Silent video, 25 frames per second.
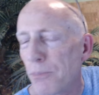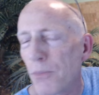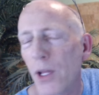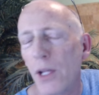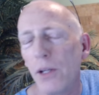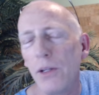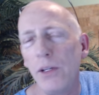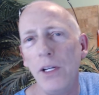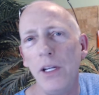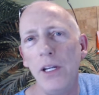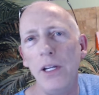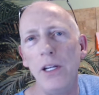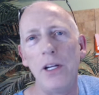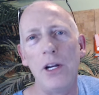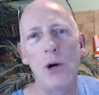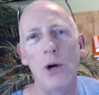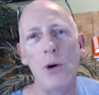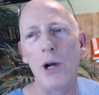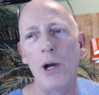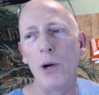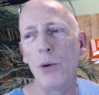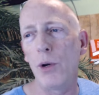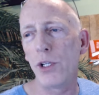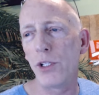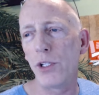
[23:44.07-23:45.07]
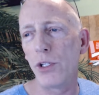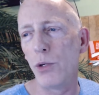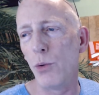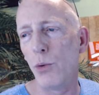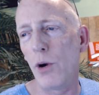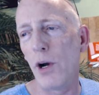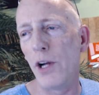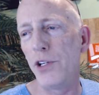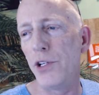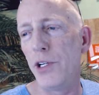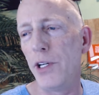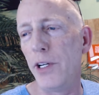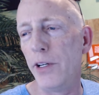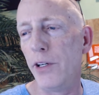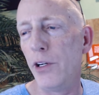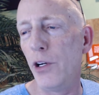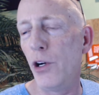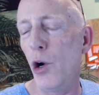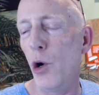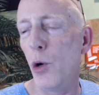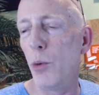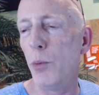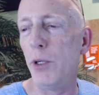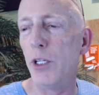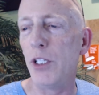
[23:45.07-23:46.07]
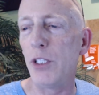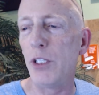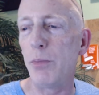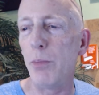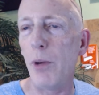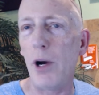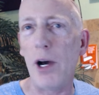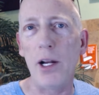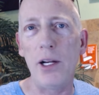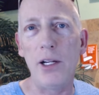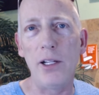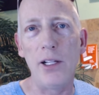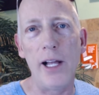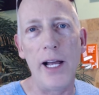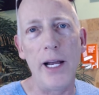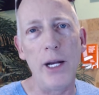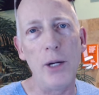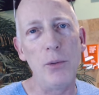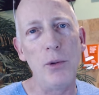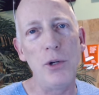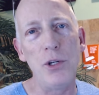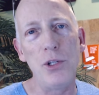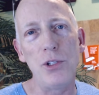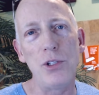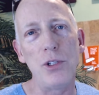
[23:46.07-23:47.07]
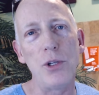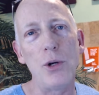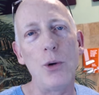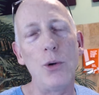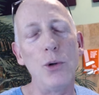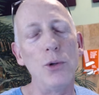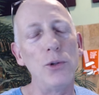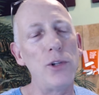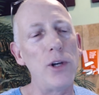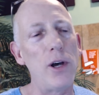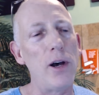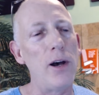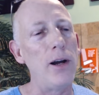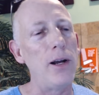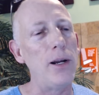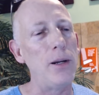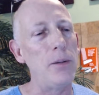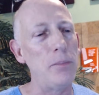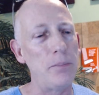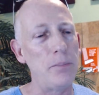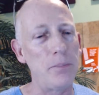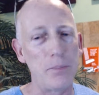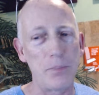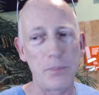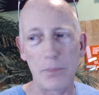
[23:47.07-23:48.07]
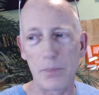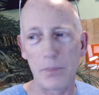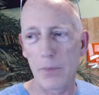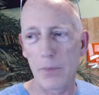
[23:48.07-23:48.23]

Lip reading: You know, I wasn't watching Comey's body language the whole time.